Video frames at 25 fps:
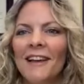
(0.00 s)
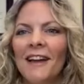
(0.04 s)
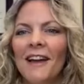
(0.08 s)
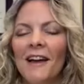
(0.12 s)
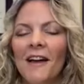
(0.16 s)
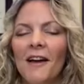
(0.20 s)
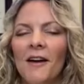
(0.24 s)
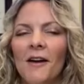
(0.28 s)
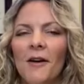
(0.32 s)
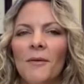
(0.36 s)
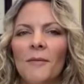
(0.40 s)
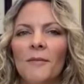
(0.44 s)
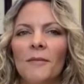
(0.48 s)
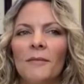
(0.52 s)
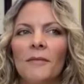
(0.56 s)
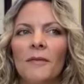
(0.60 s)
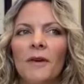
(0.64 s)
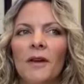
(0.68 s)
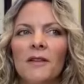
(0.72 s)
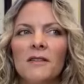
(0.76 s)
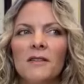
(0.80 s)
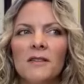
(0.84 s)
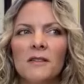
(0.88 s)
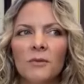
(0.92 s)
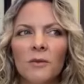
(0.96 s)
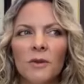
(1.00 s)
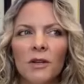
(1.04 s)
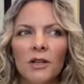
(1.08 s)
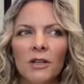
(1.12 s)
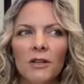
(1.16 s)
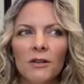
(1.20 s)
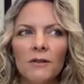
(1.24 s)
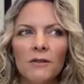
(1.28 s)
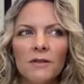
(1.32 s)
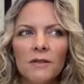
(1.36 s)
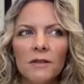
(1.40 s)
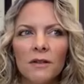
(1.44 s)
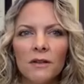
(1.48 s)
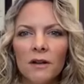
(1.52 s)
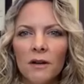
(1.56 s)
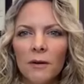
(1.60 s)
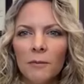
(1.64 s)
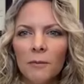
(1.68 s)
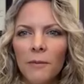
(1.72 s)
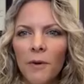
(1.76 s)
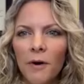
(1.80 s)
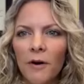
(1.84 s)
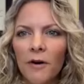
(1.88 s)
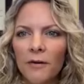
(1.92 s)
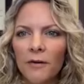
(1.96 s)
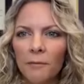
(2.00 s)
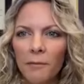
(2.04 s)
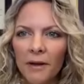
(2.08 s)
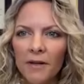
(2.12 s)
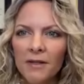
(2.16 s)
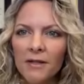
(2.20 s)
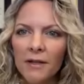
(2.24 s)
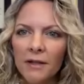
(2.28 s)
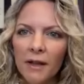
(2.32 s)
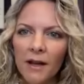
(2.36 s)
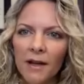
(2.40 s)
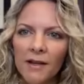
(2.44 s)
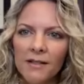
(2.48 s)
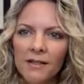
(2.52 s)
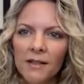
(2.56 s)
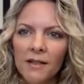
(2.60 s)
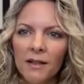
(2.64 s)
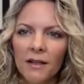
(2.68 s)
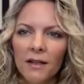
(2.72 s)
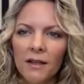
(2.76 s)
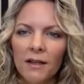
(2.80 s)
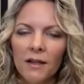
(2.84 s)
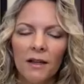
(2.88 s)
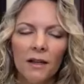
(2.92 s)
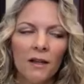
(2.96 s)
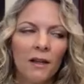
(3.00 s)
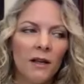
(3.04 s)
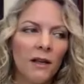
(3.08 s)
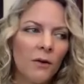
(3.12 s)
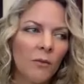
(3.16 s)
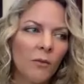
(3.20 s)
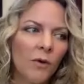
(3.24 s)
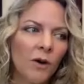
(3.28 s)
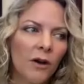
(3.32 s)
And so we're used to compartmentalizing and thinking,